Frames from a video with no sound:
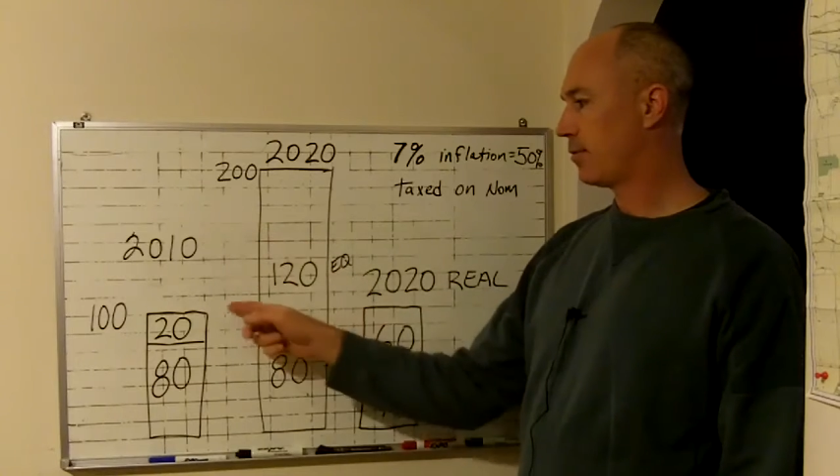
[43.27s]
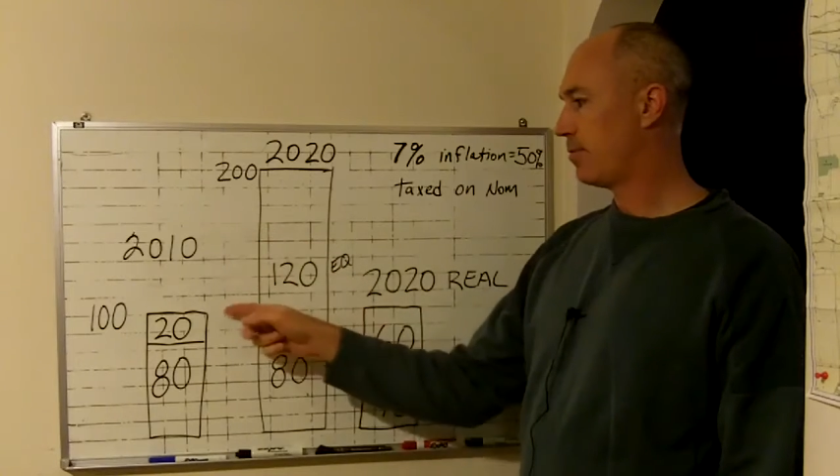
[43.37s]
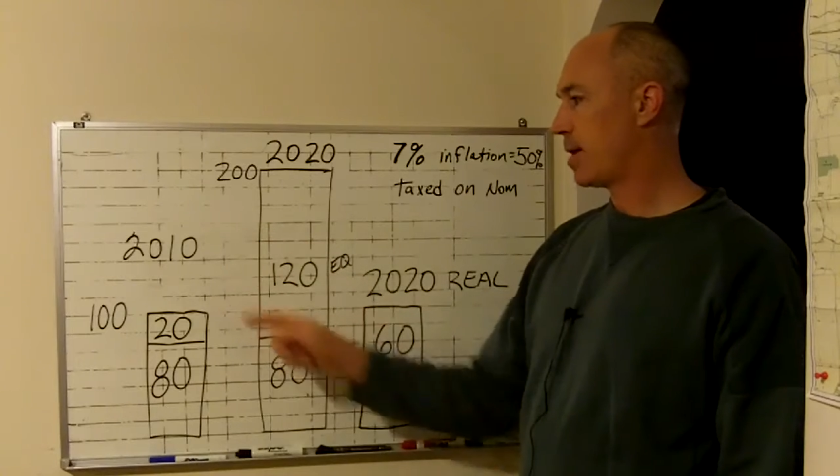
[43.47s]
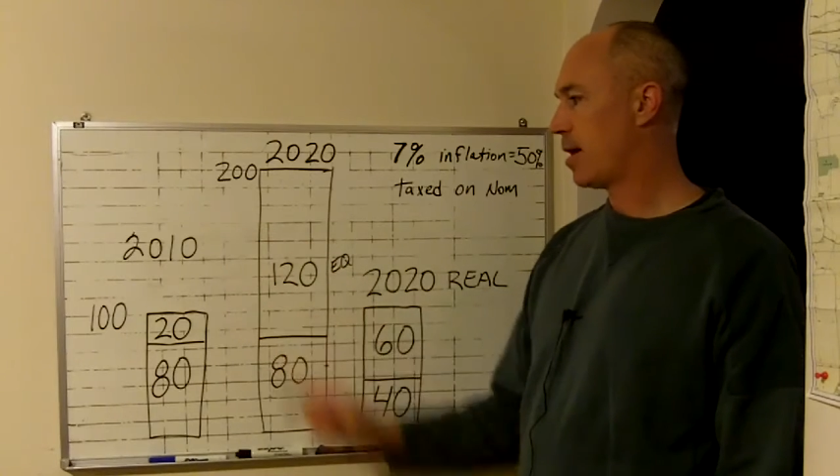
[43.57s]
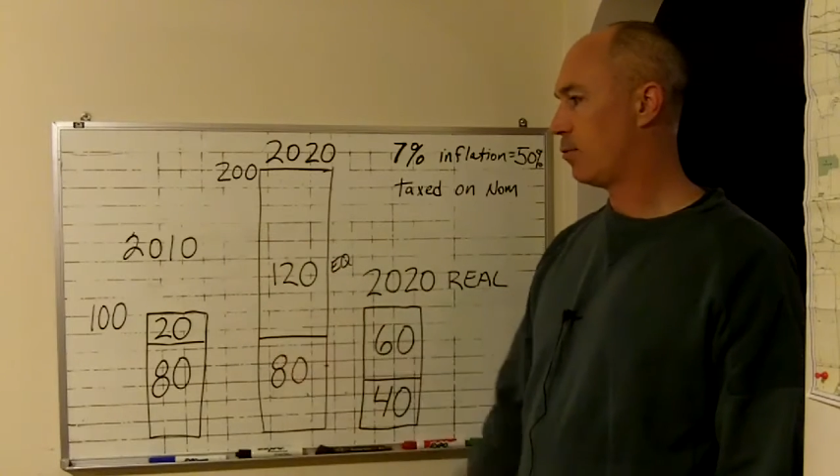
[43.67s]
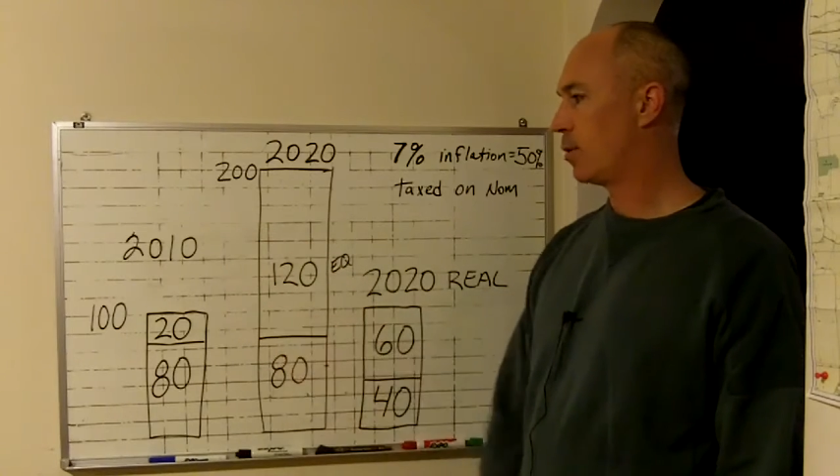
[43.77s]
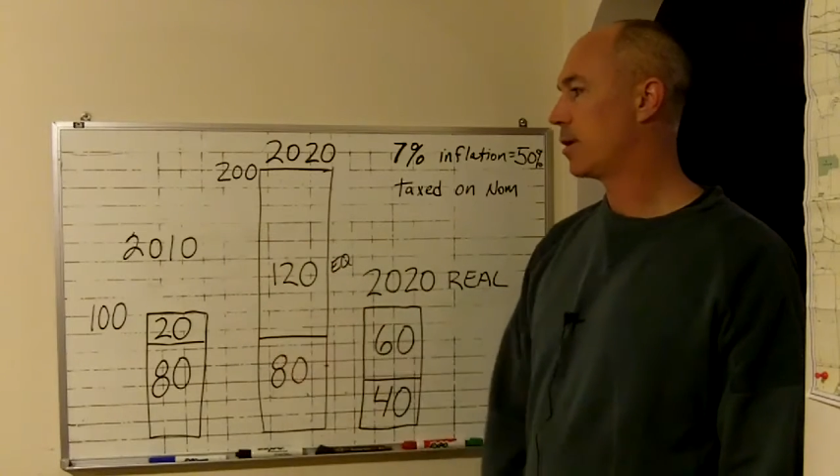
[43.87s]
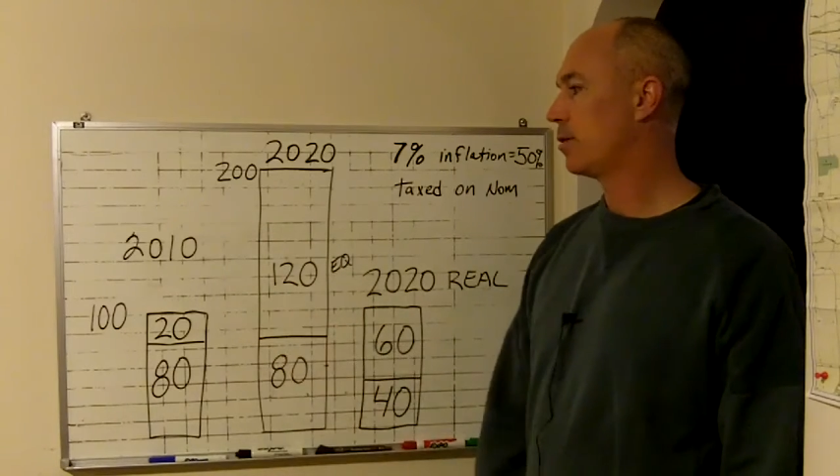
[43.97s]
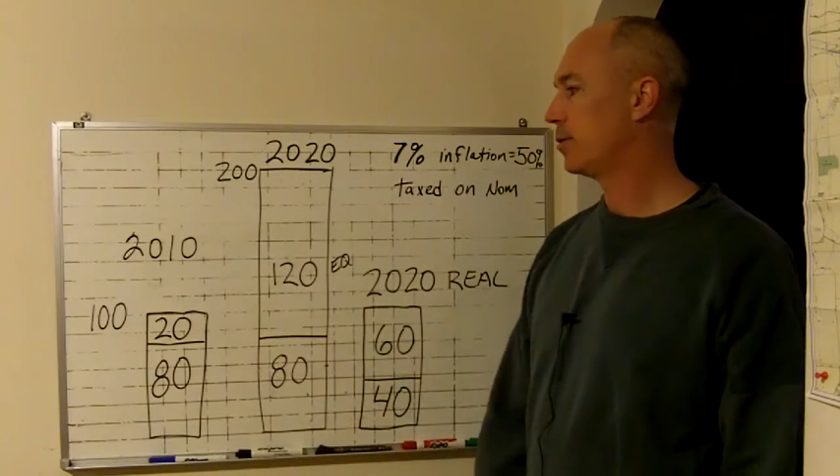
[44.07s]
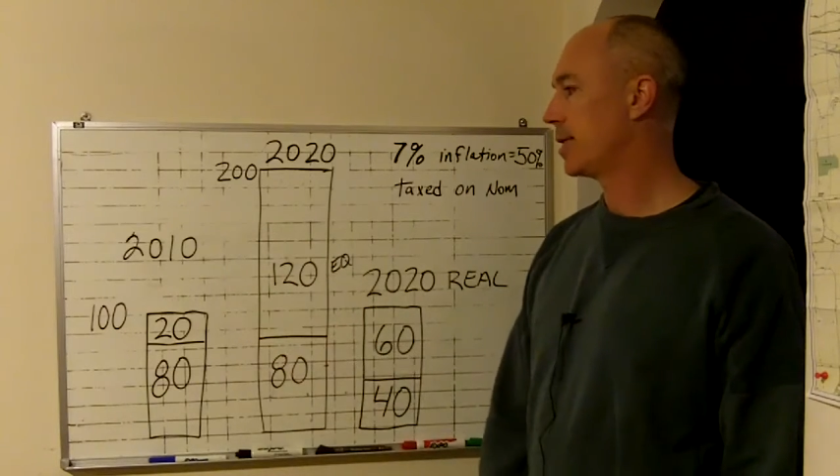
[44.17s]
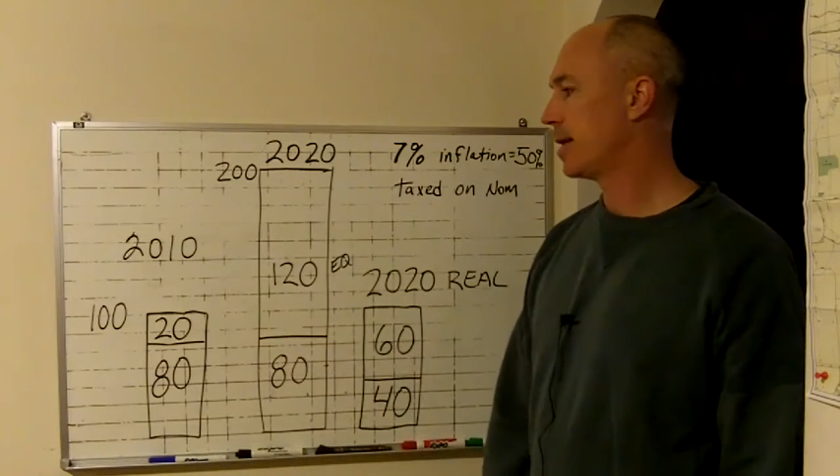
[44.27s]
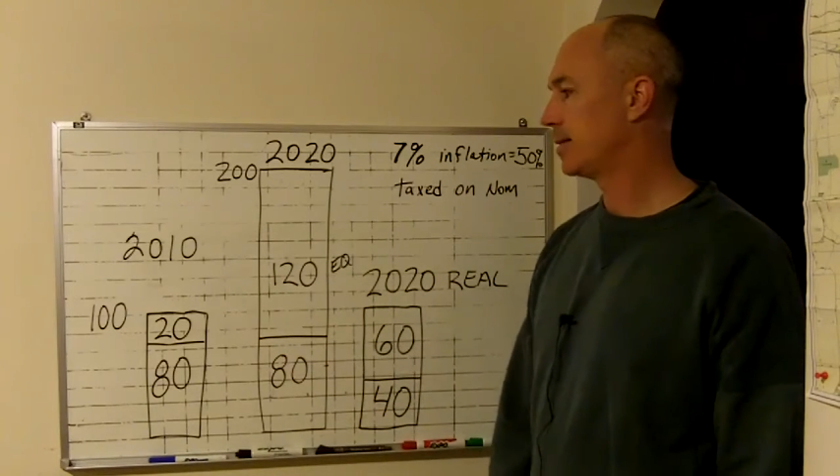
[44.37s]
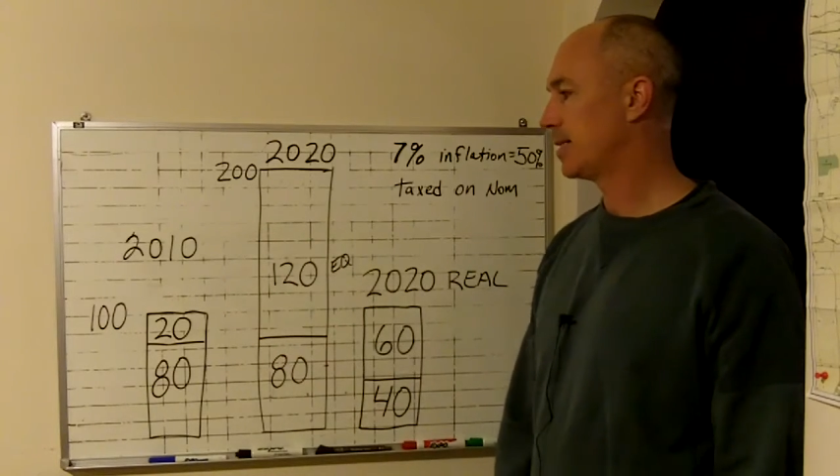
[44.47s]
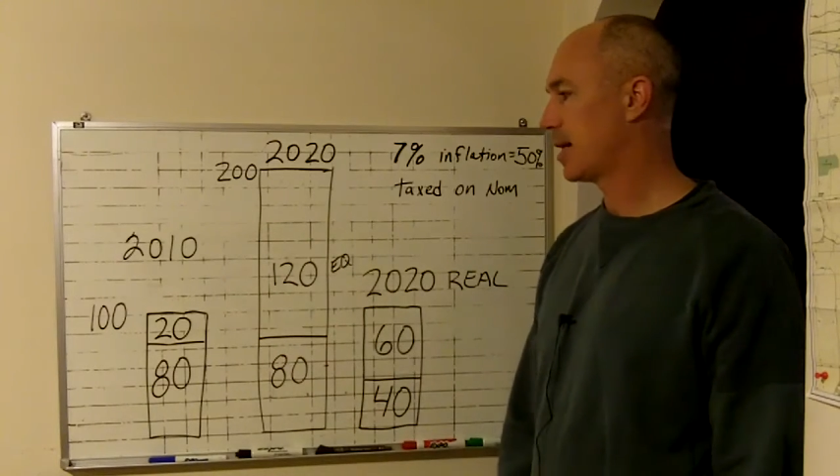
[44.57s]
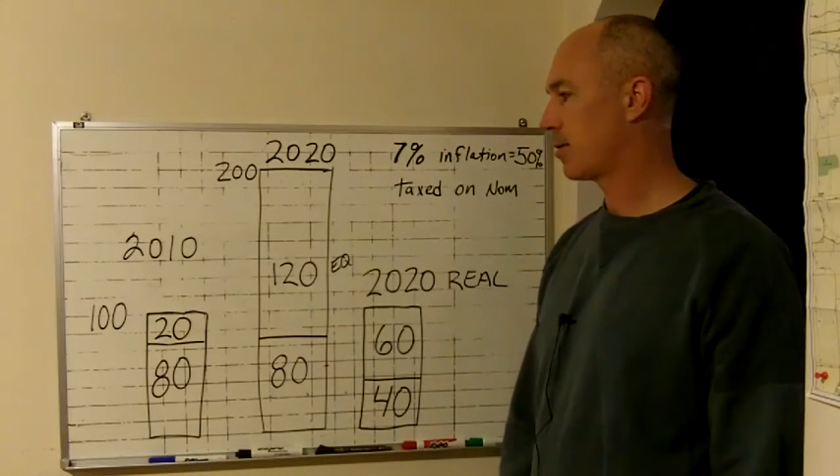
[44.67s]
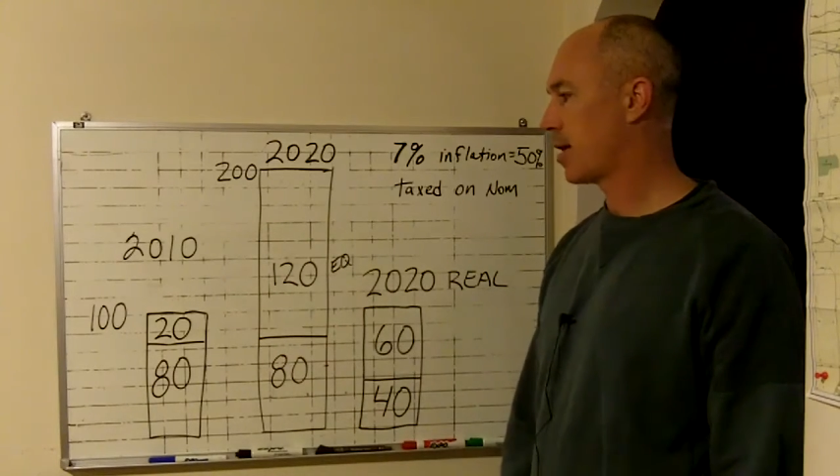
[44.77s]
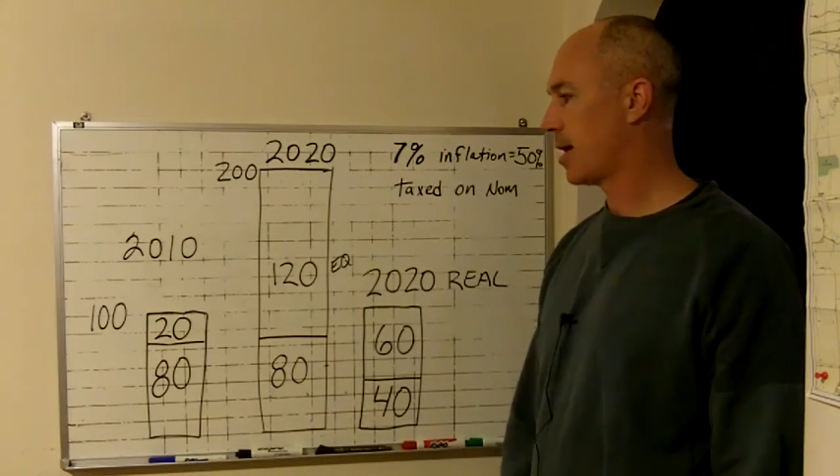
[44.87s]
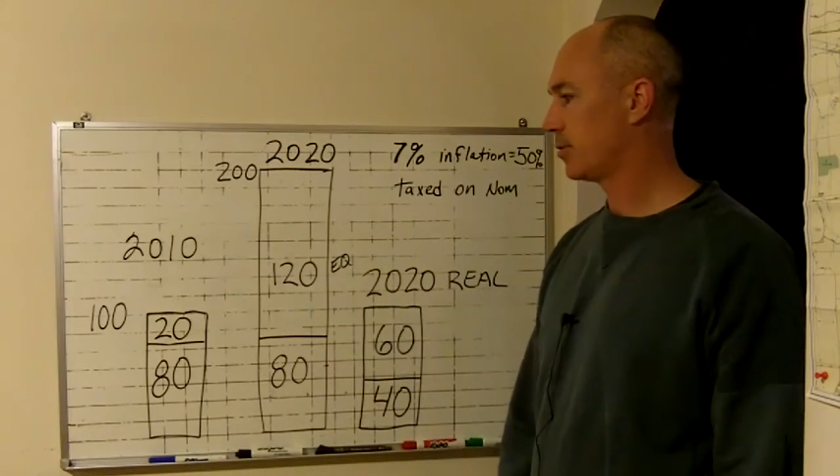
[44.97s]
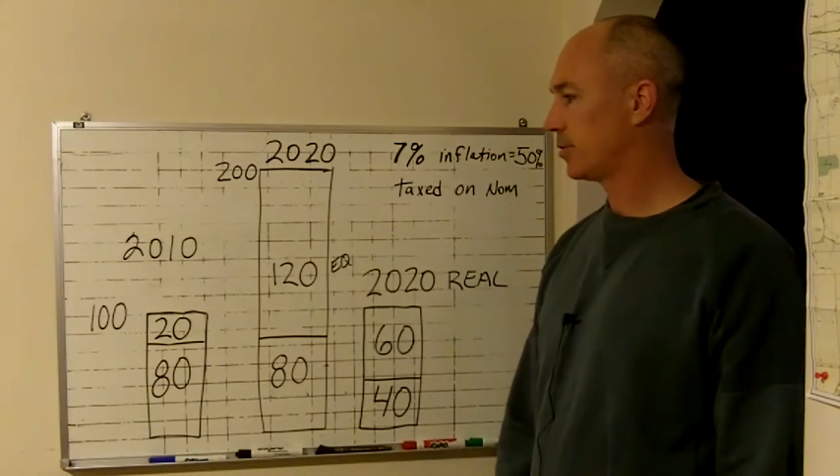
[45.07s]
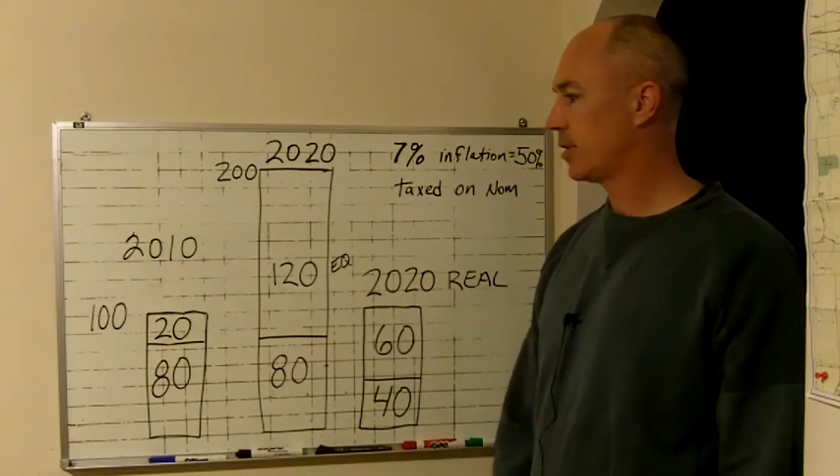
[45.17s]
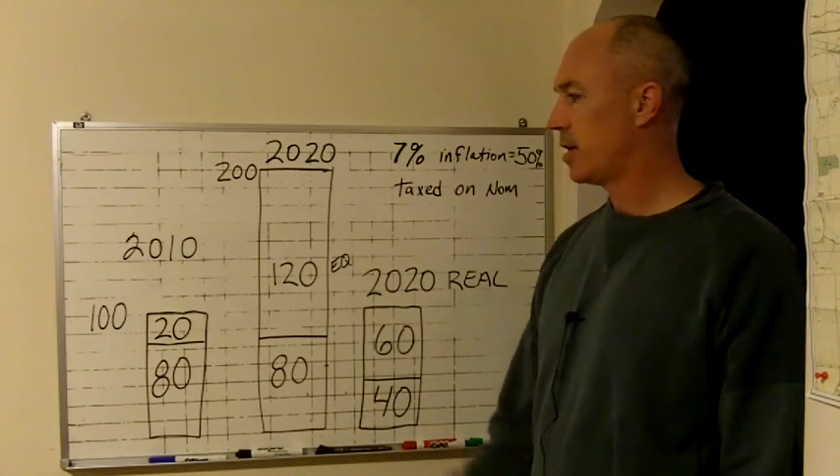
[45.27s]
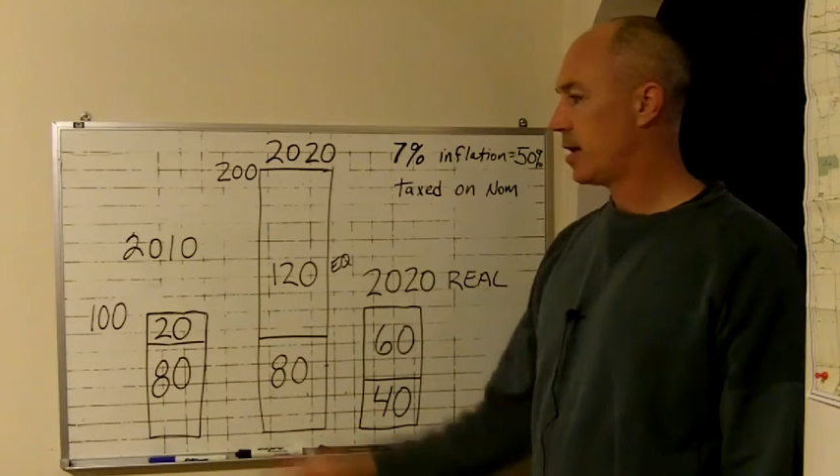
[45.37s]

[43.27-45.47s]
if we buy a $100,000 house,